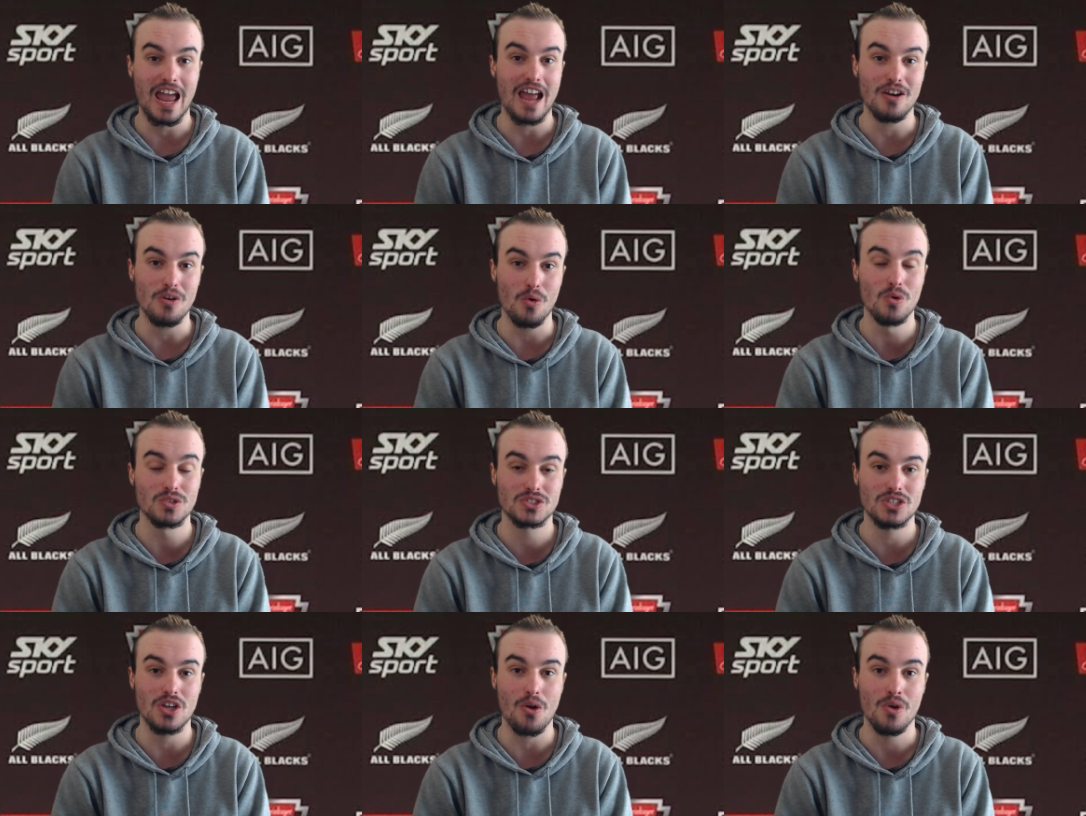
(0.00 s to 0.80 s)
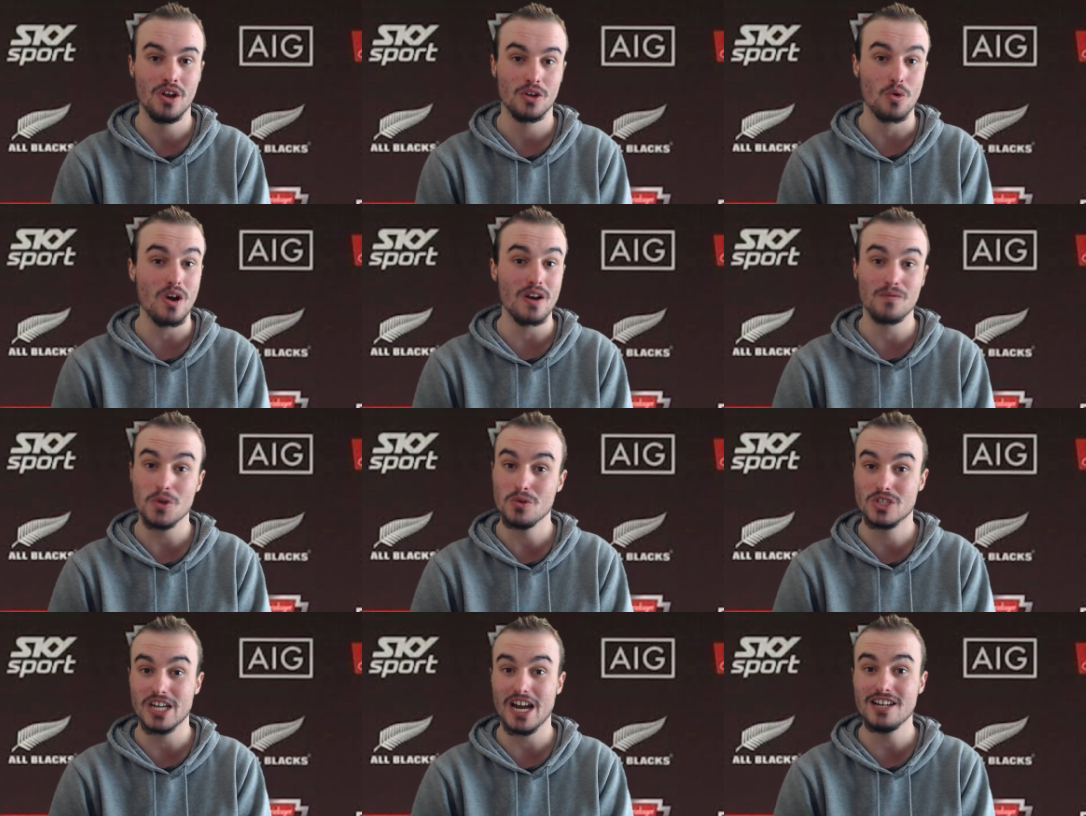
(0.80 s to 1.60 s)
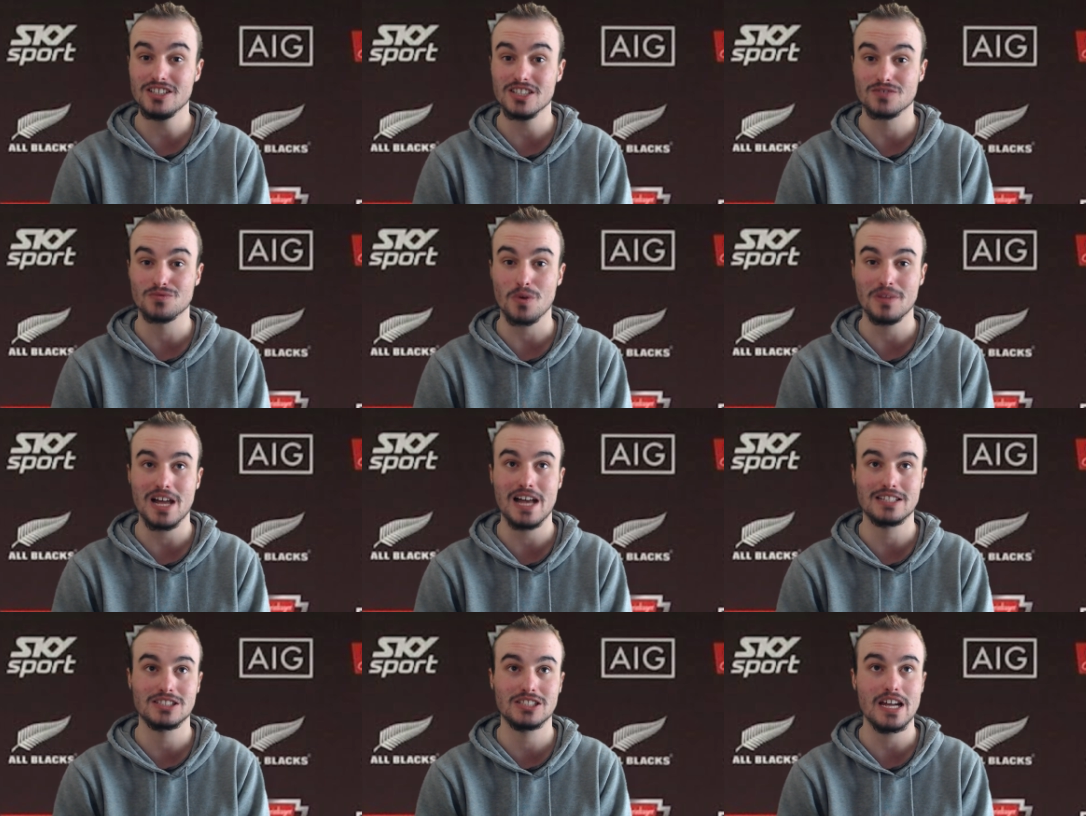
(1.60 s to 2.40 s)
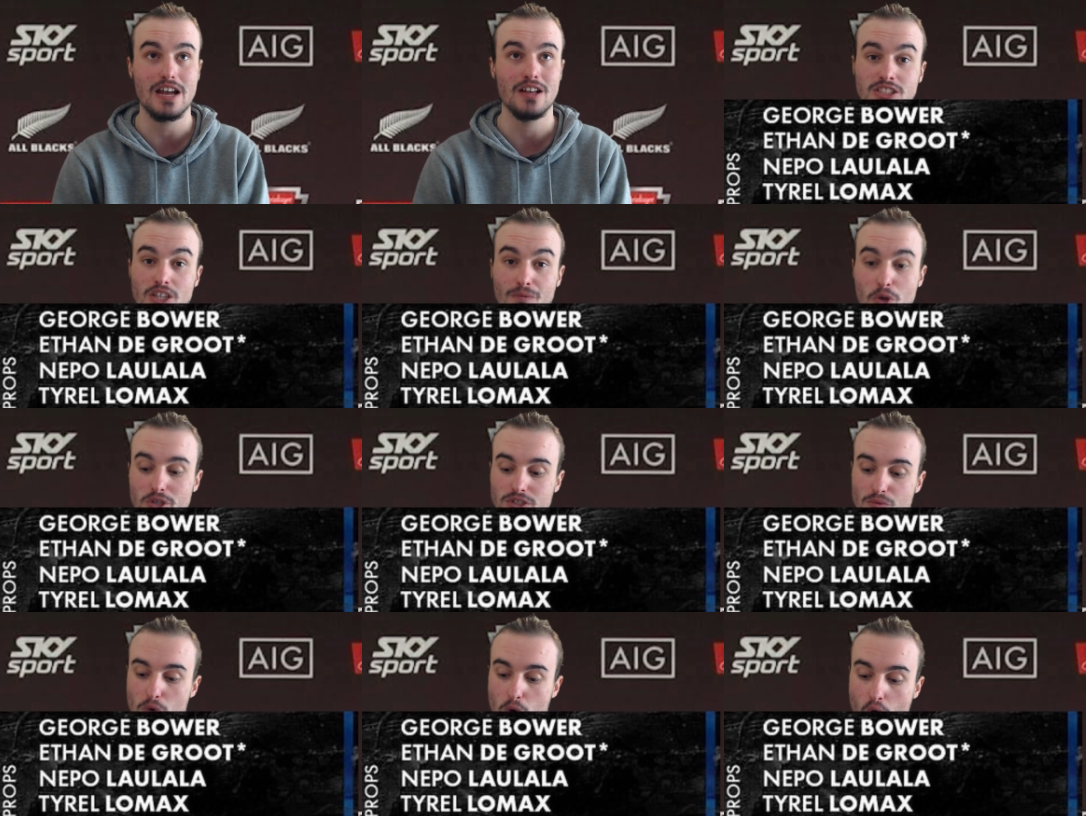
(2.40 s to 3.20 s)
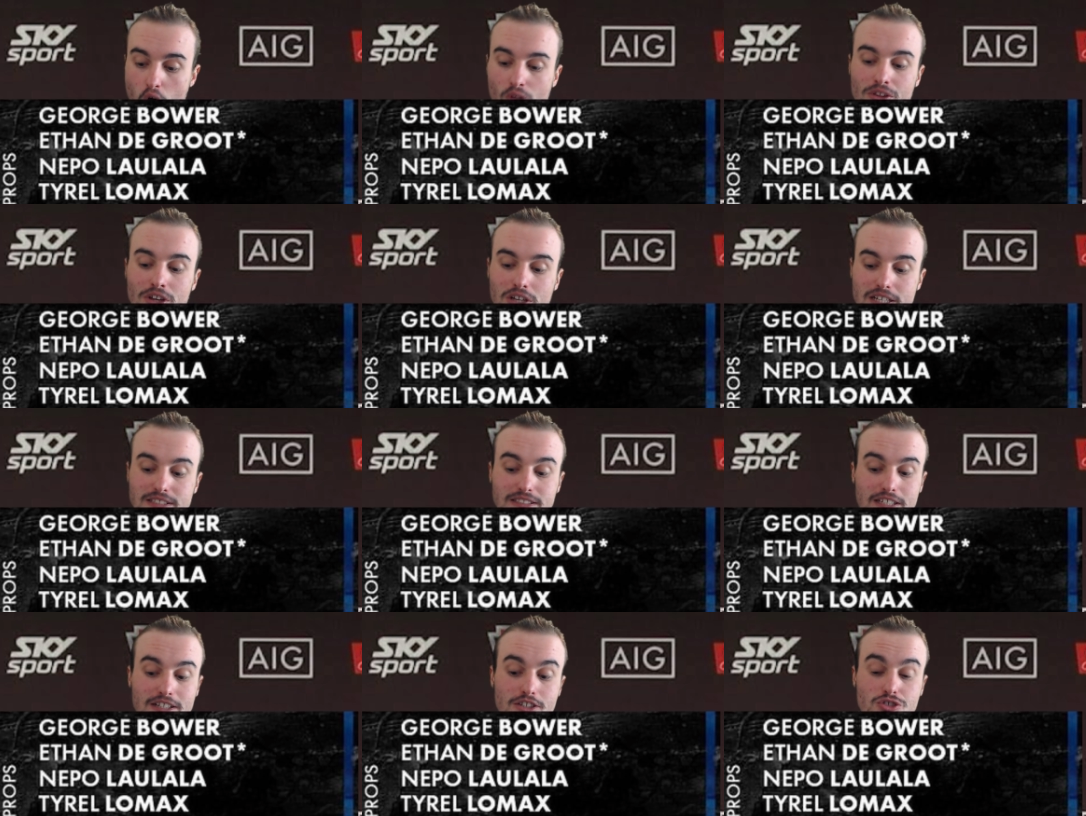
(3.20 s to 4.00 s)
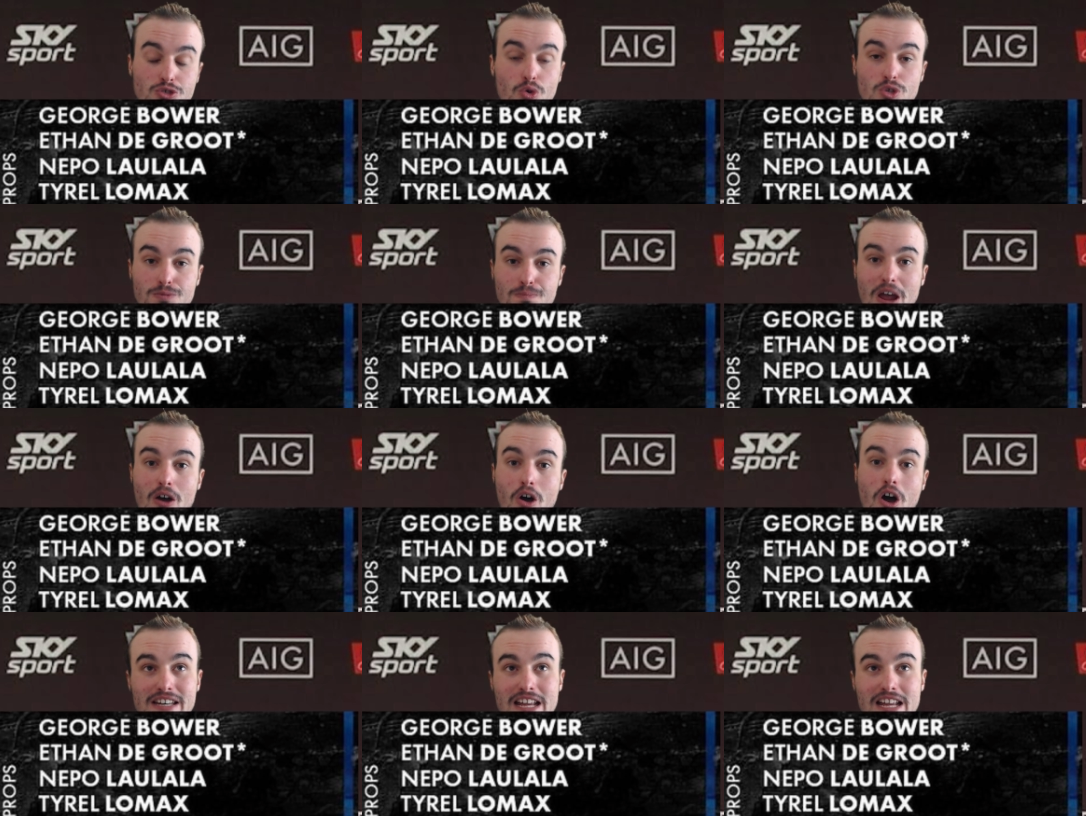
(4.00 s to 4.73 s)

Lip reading: and also quite a few changes from last year. So first of all, on the list, it is George Bauer.